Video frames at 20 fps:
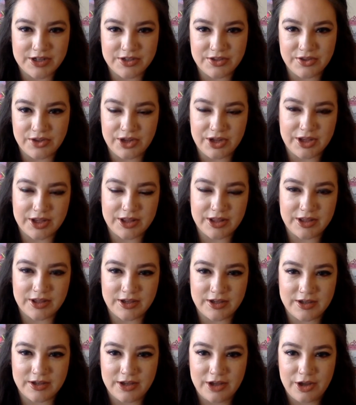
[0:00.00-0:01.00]
look at
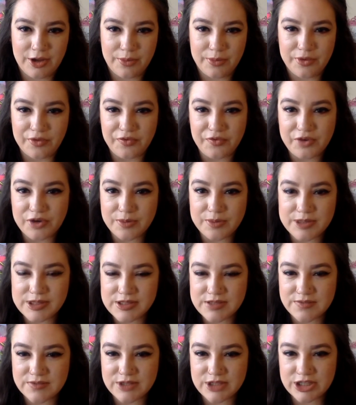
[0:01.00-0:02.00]
the performance
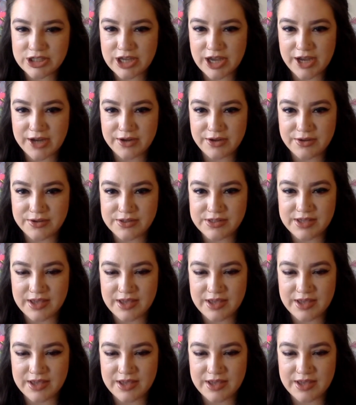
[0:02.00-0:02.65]
of the shadows,